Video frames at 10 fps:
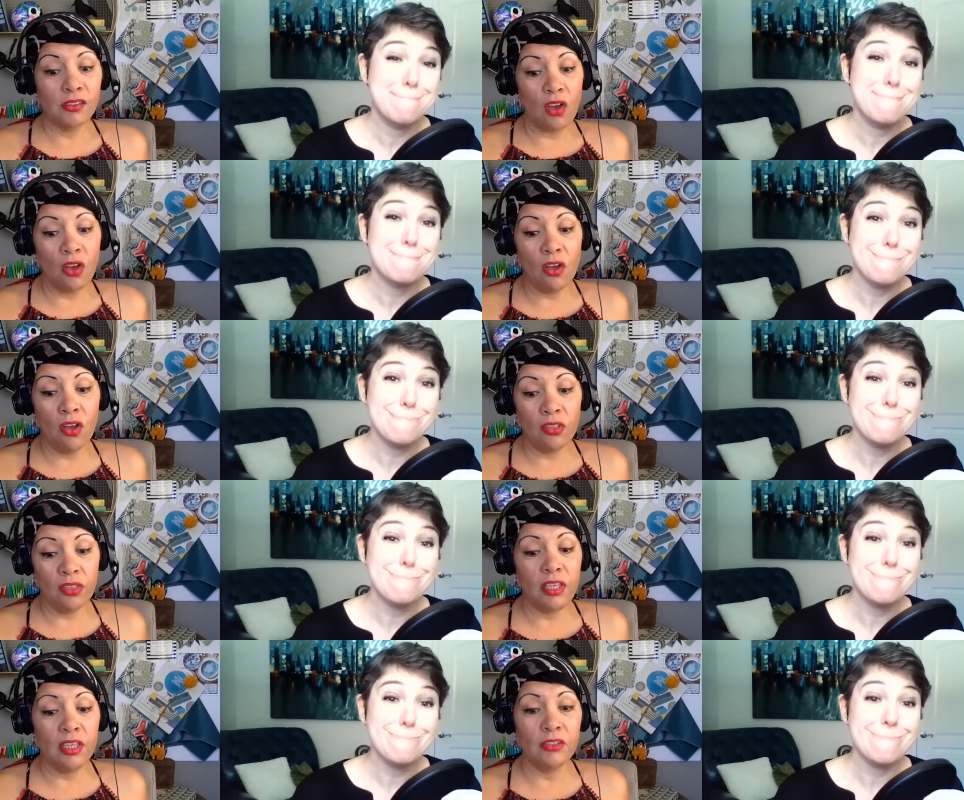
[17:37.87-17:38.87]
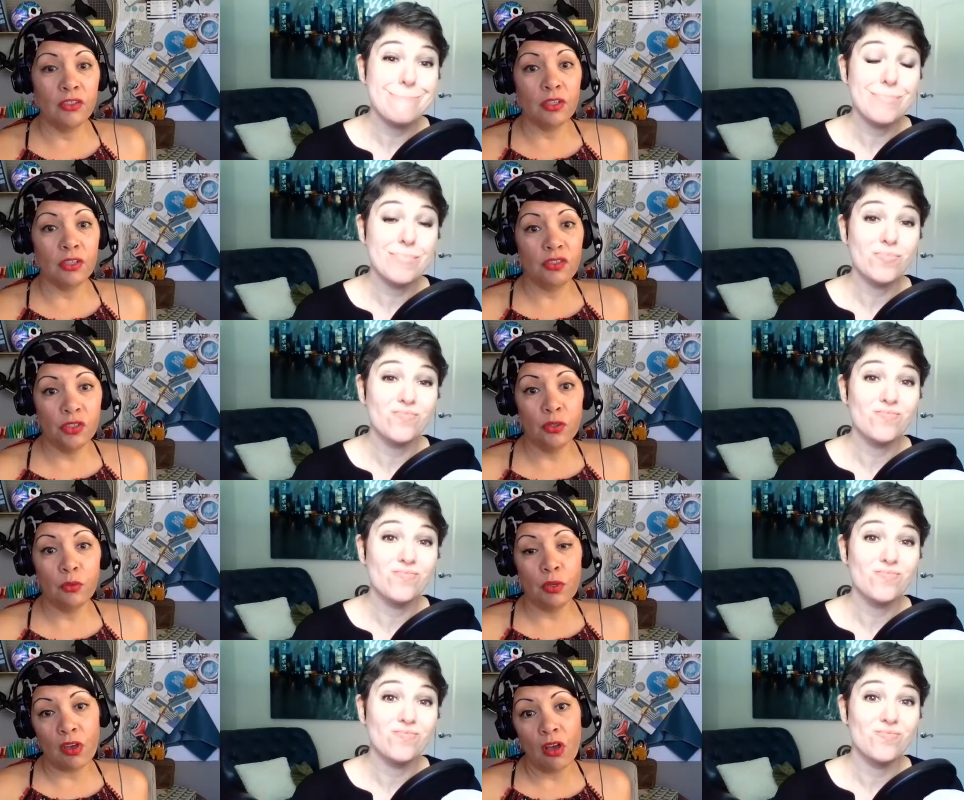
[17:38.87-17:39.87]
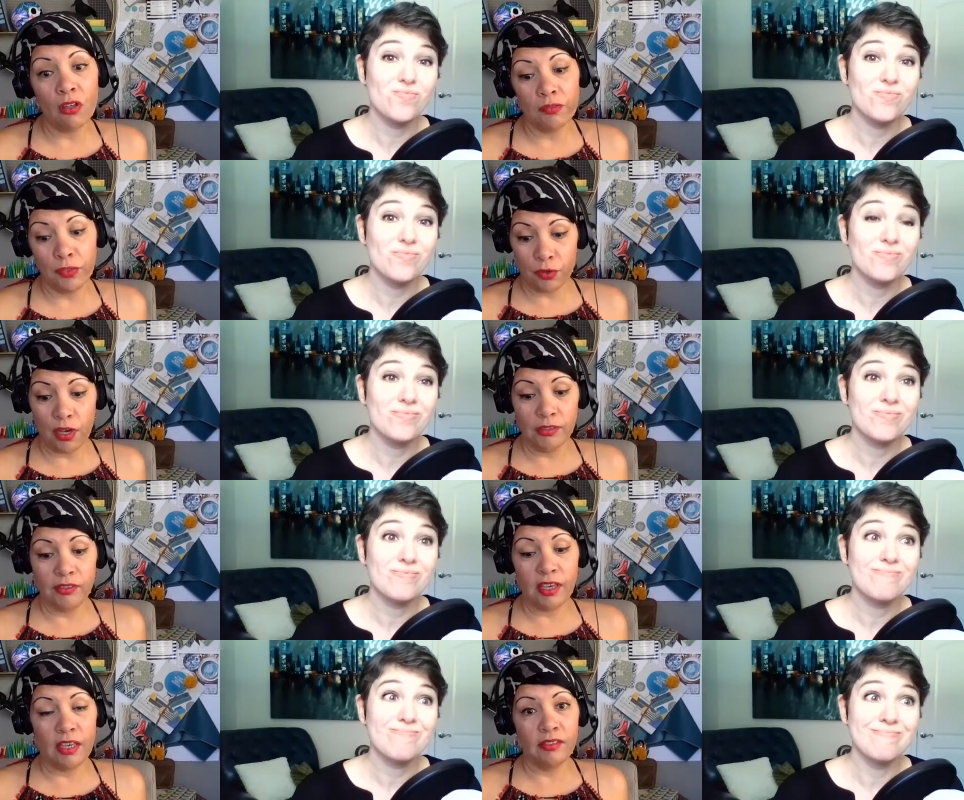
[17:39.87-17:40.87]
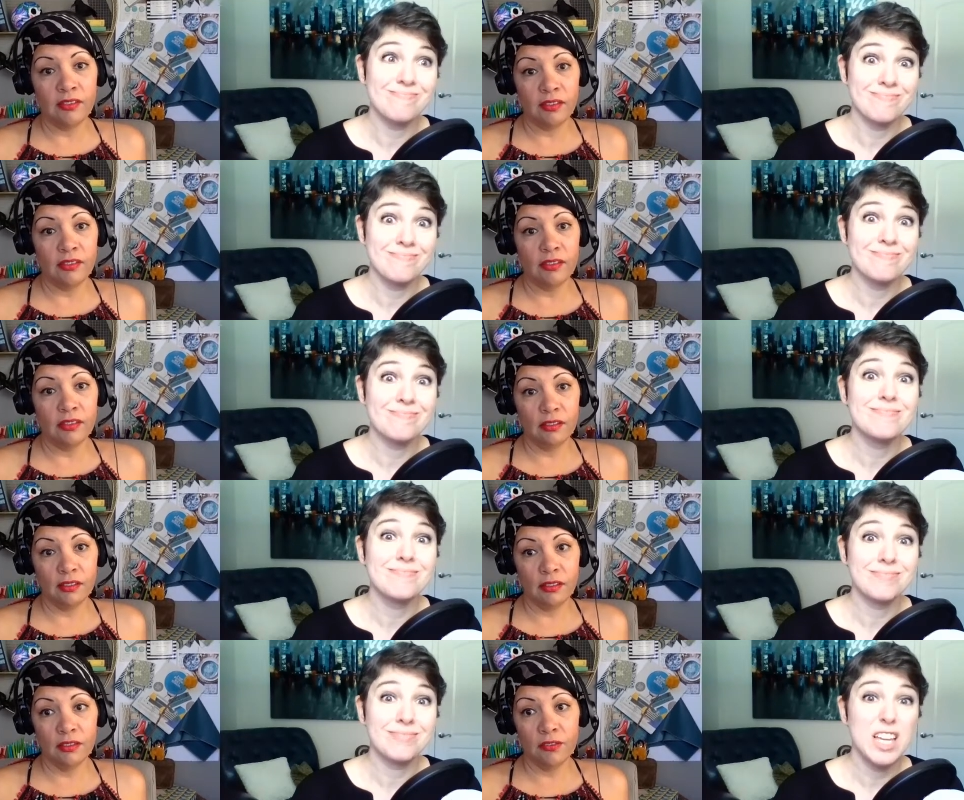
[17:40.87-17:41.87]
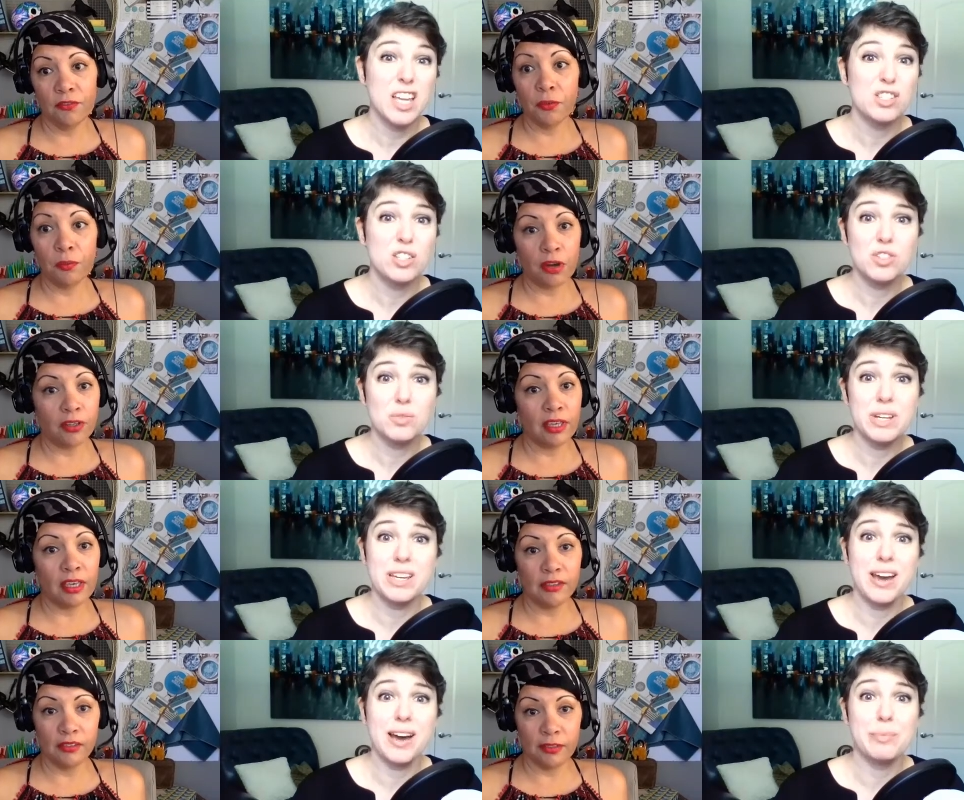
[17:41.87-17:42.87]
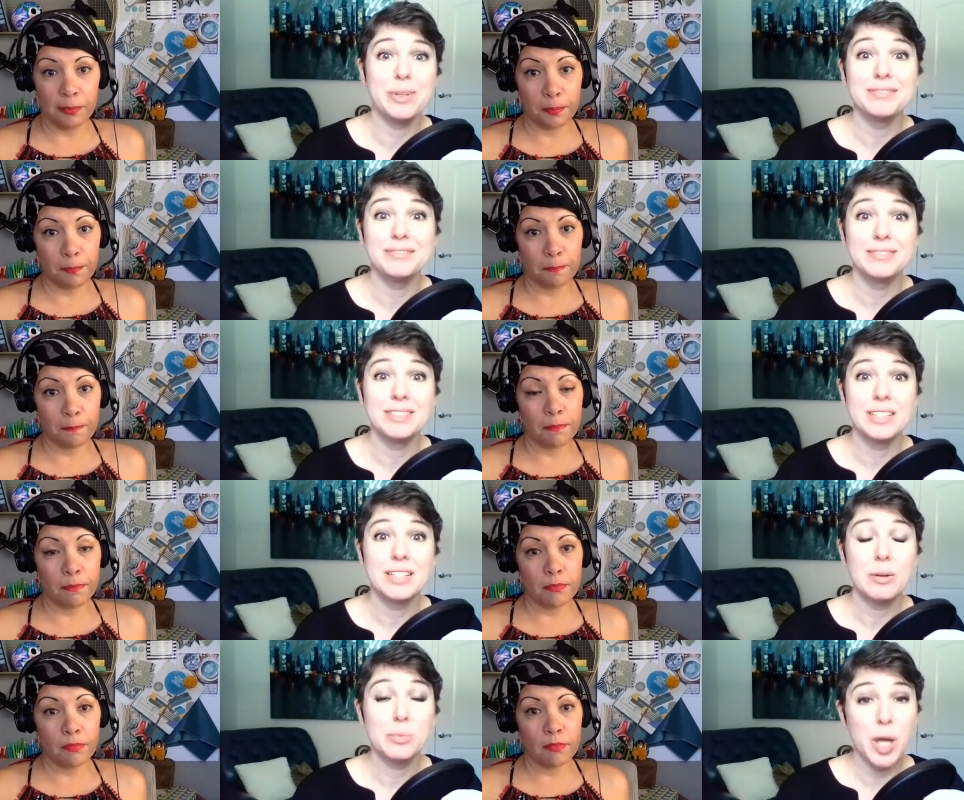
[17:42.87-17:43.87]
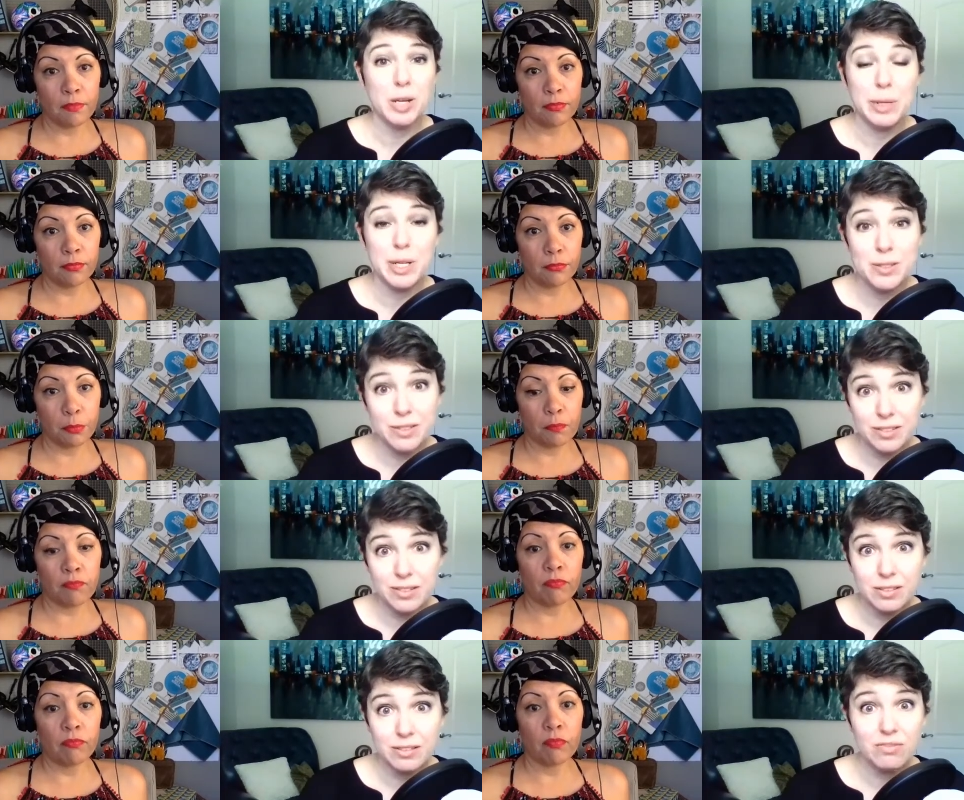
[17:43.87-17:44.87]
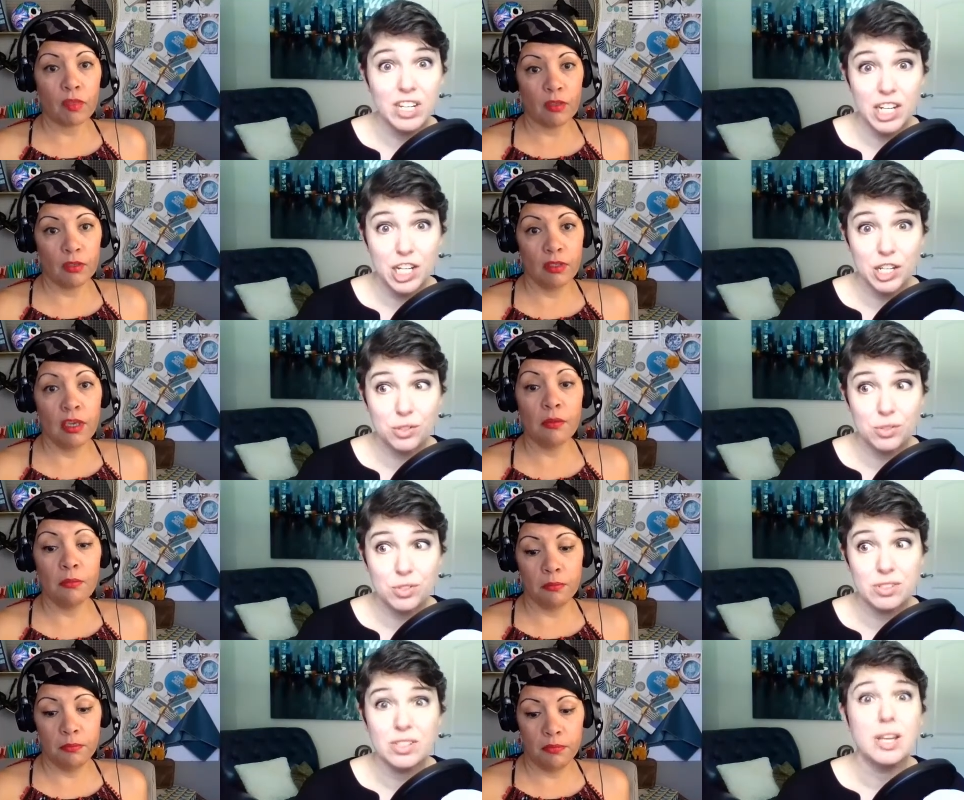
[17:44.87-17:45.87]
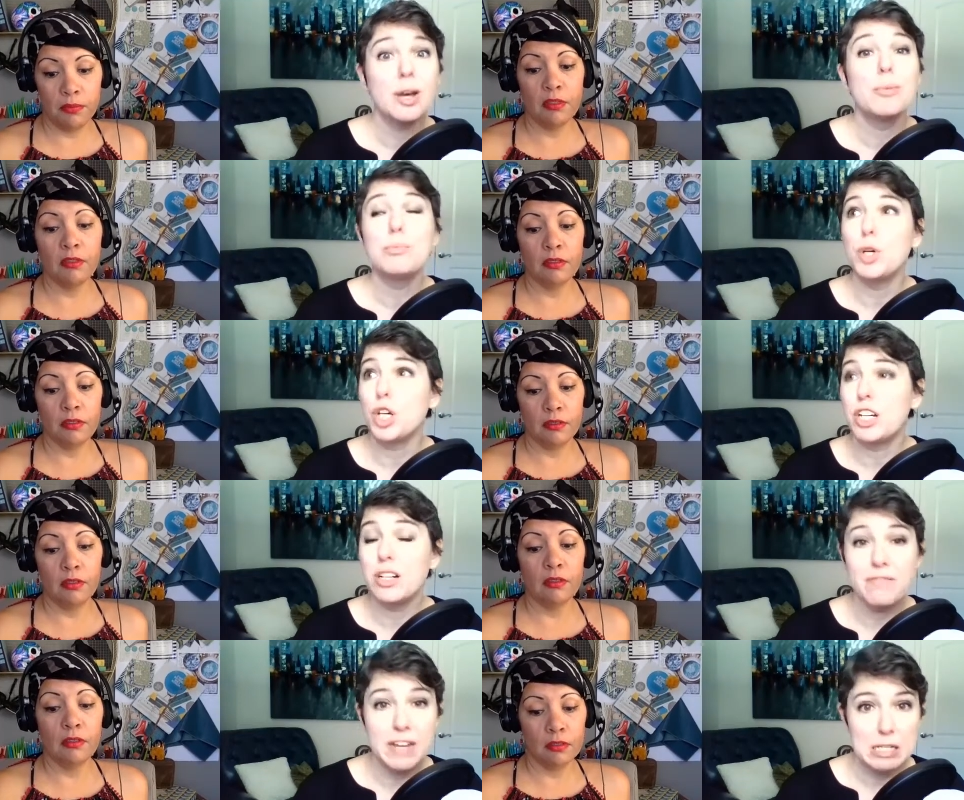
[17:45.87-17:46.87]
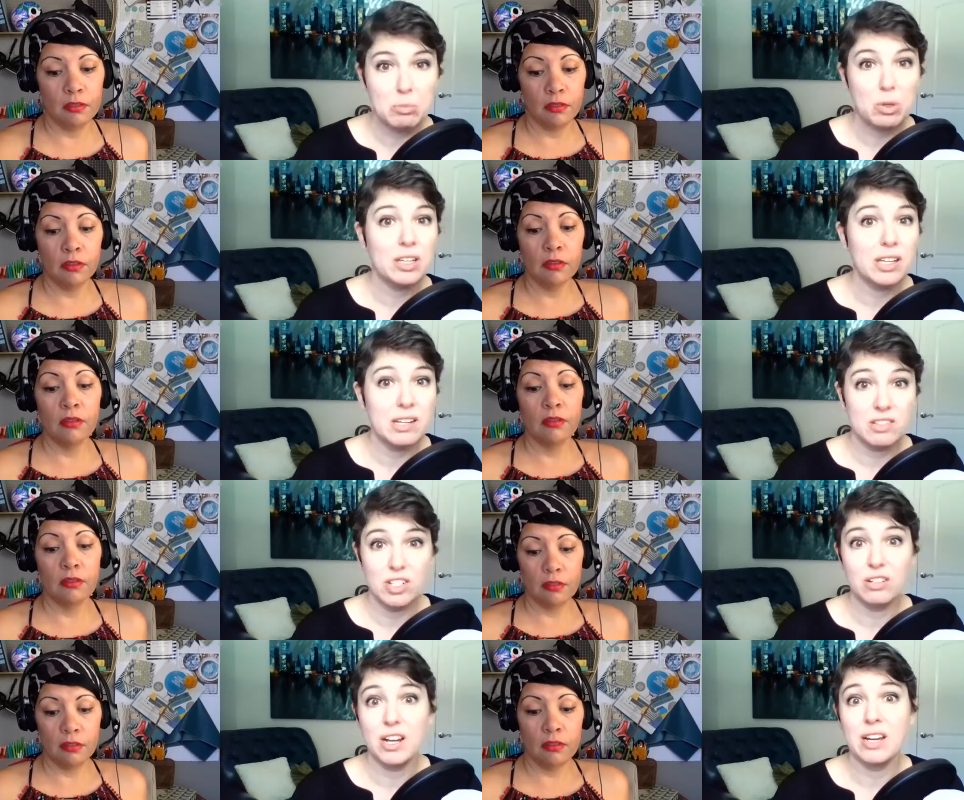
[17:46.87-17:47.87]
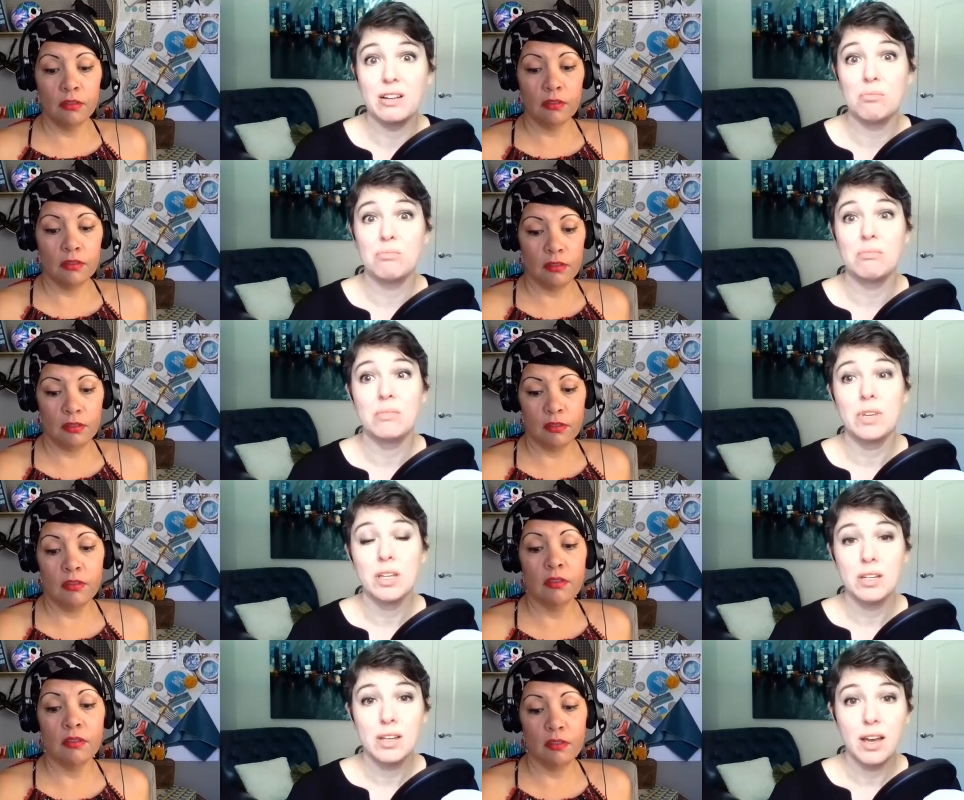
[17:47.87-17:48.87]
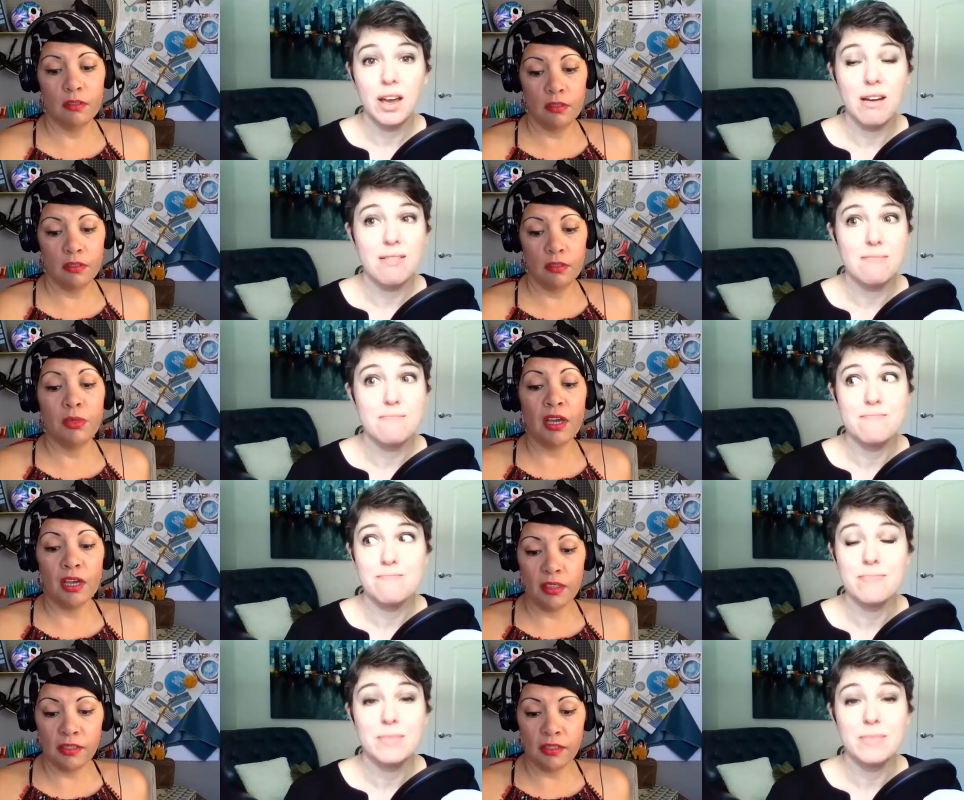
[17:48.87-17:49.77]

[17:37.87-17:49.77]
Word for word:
Speaker 1: all the things you can do with all of your content mm-hmm. from so to recap
Speaker 2: blog posts videos yeah. put it on facebook instagram um, behind